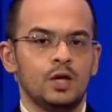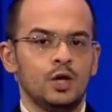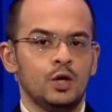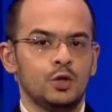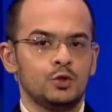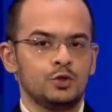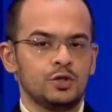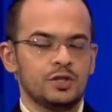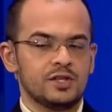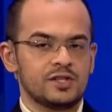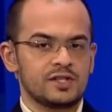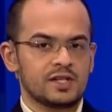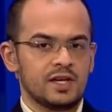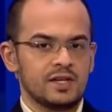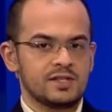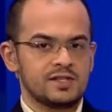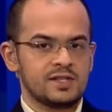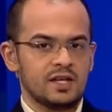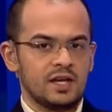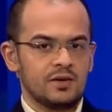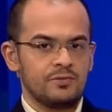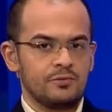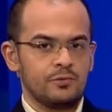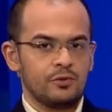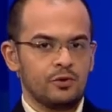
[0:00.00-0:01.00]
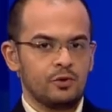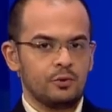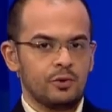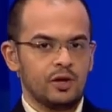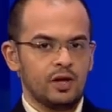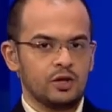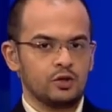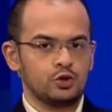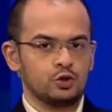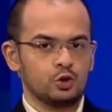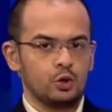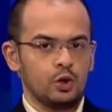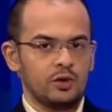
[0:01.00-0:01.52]
To discuss that further, we're now
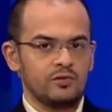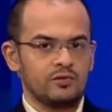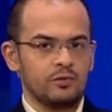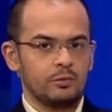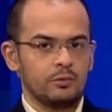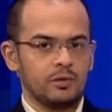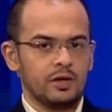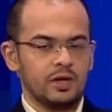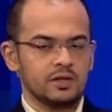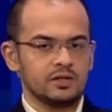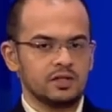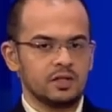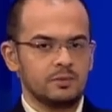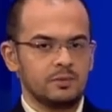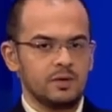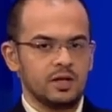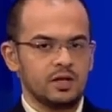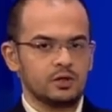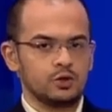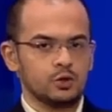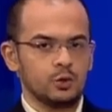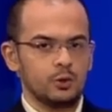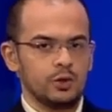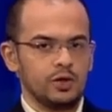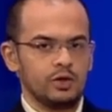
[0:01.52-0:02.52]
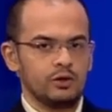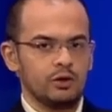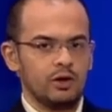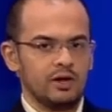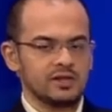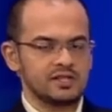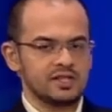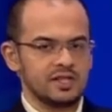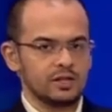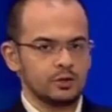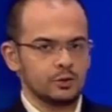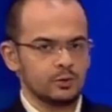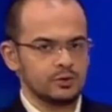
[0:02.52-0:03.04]
joined from London by Tony
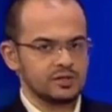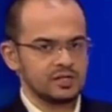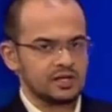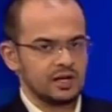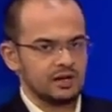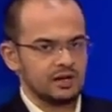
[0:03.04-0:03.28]
Gosling, who is an